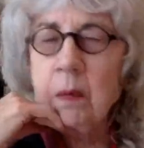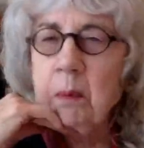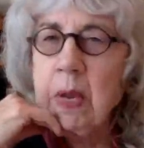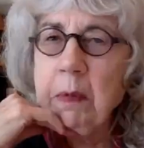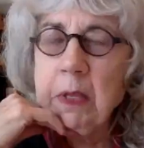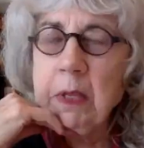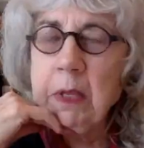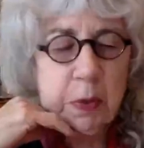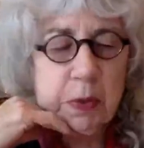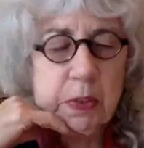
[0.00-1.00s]
Maybe
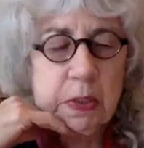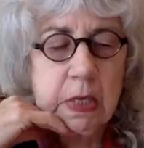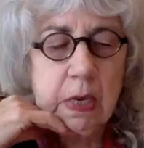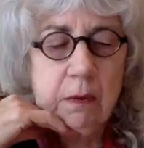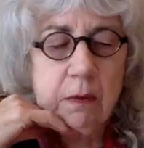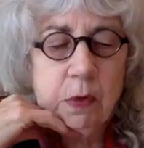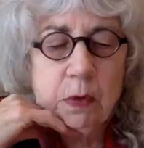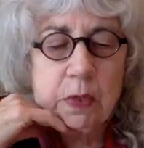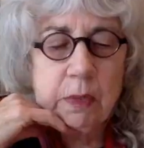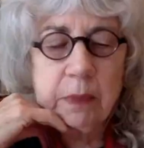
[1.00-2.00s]
this person gave
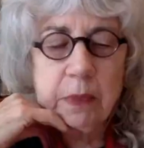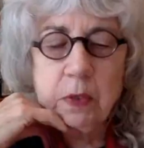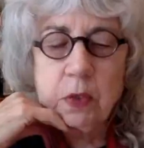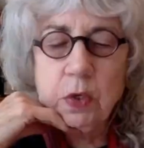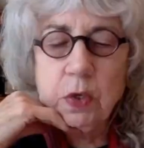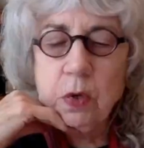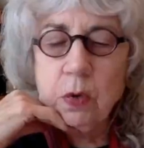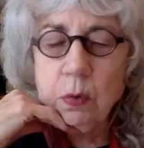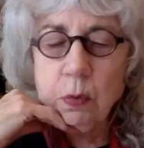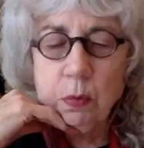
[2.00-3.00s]
you something to
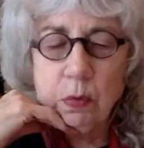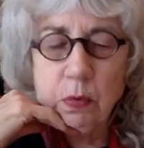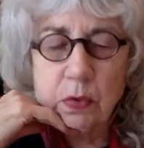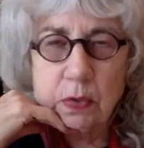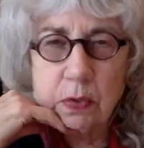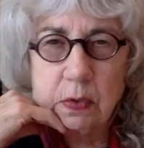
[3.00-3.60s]
use,